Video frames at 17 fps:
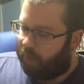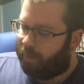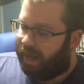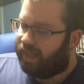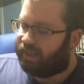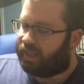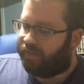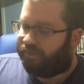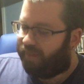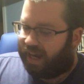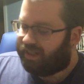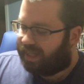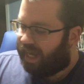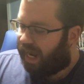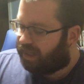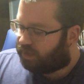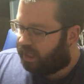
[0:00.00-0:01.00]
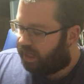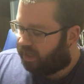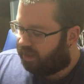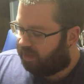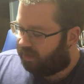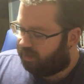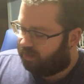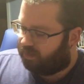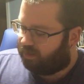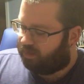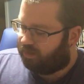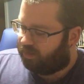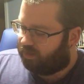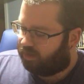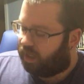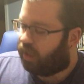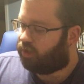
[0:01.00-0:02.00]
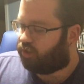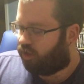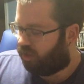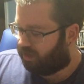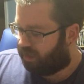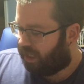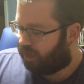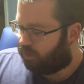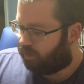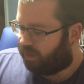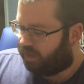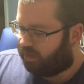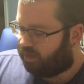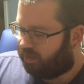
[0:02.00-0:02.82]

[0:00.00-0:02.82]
Amazing, week's. Fantastic? Not as good as last week's?